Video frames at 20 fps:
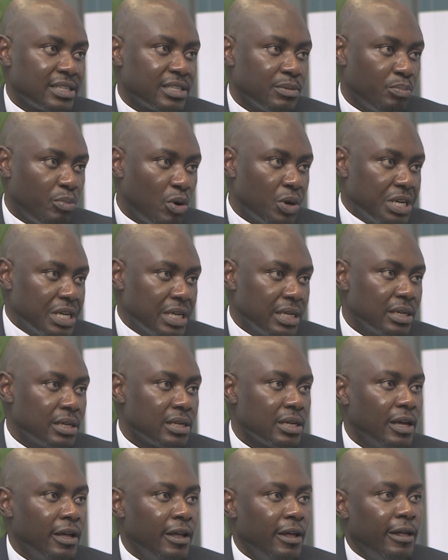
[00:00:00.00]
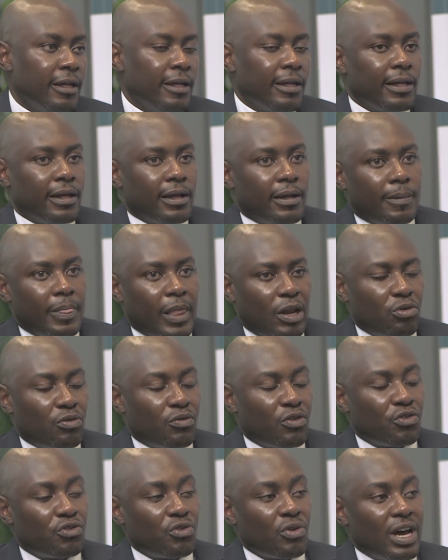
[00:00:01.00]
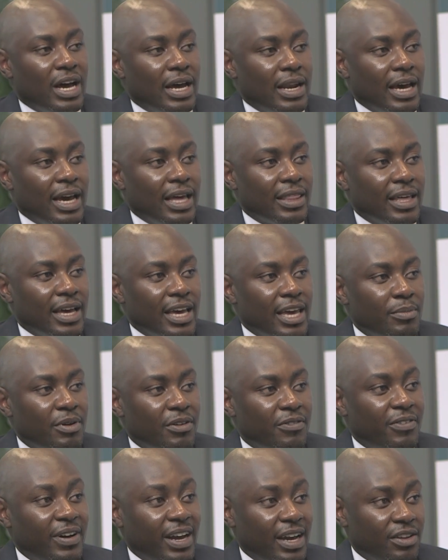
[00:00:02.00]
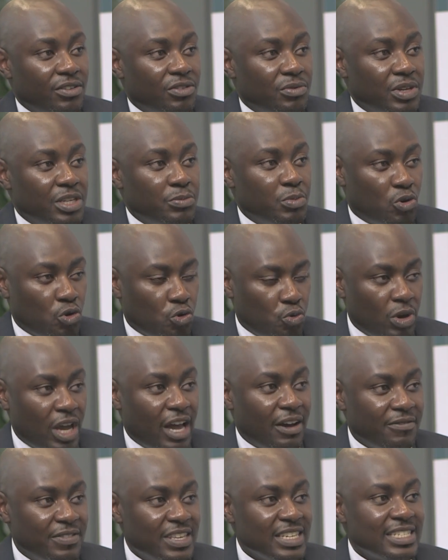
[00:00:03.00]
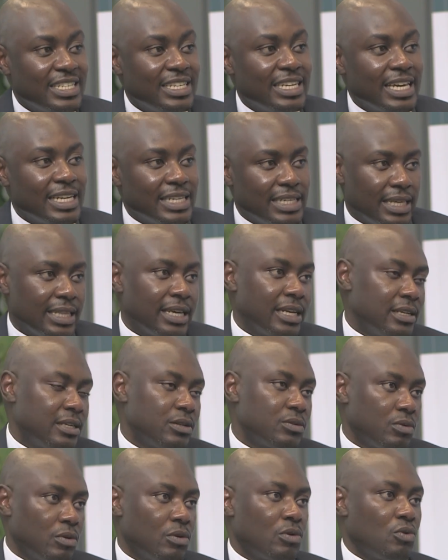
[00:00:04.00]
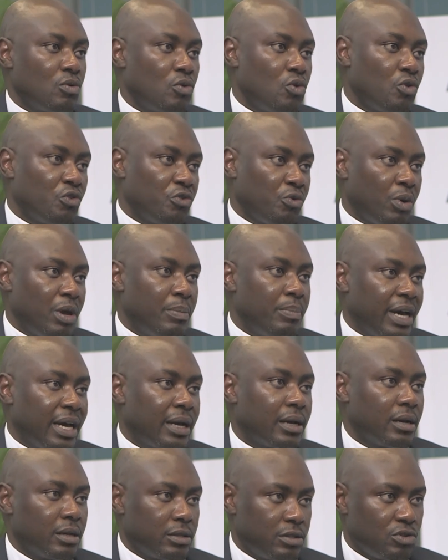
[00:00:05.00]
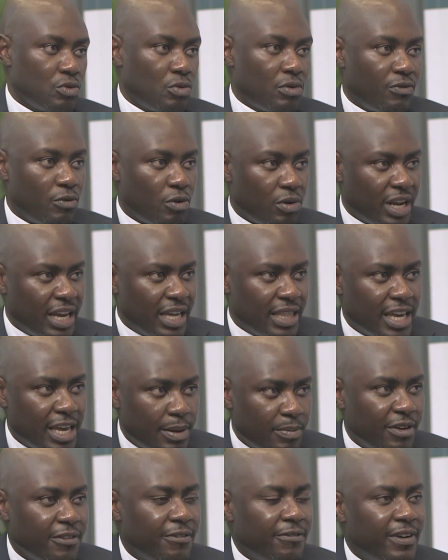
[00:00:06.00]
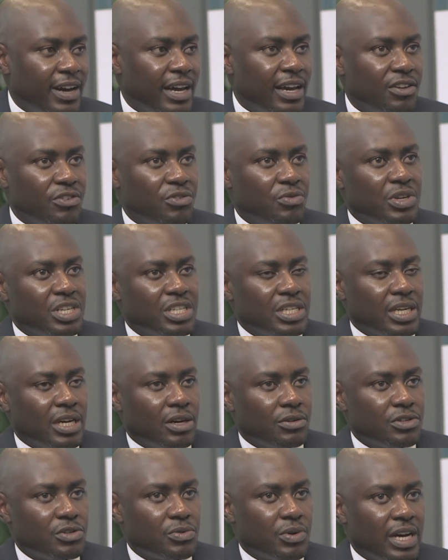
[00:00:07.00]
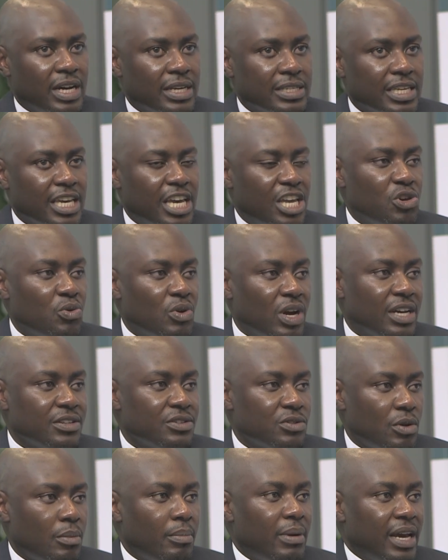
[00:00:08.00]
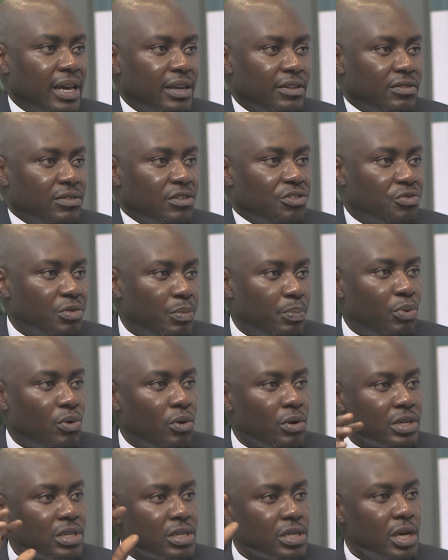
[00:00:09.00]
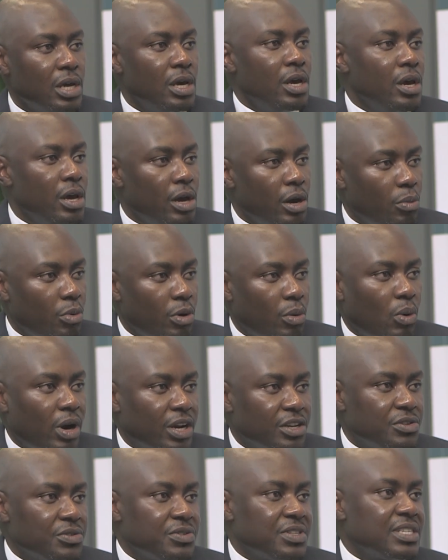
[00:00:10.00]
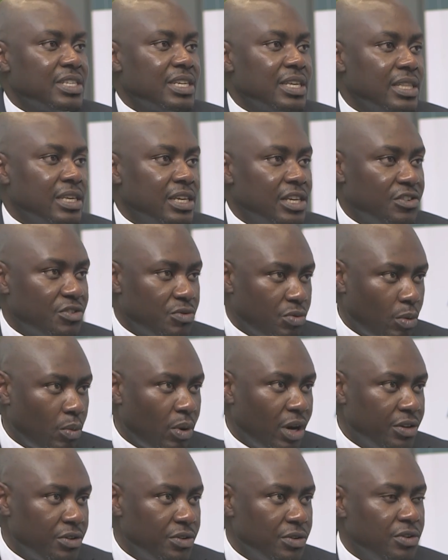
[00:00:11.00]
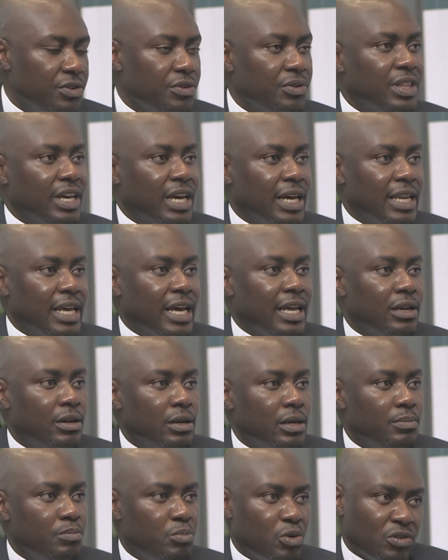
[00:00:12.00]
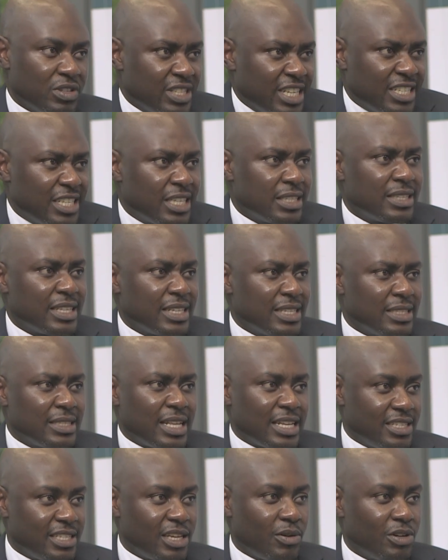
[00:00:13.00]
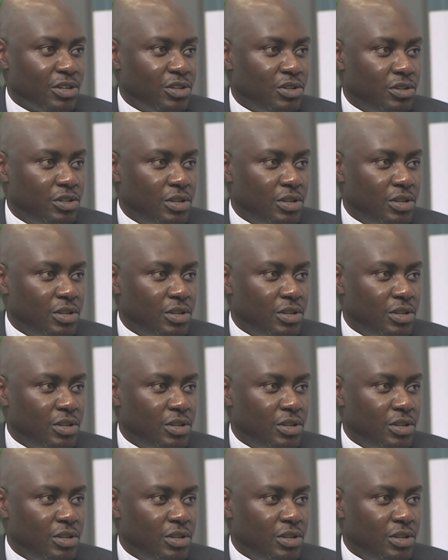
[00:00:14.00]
important. And we've also had other MFIs, because we have this data that goes way back. So we've got other MFIs reaching out to us, can you customize this report? Correct. We want to see this, we want to do that. And because that's our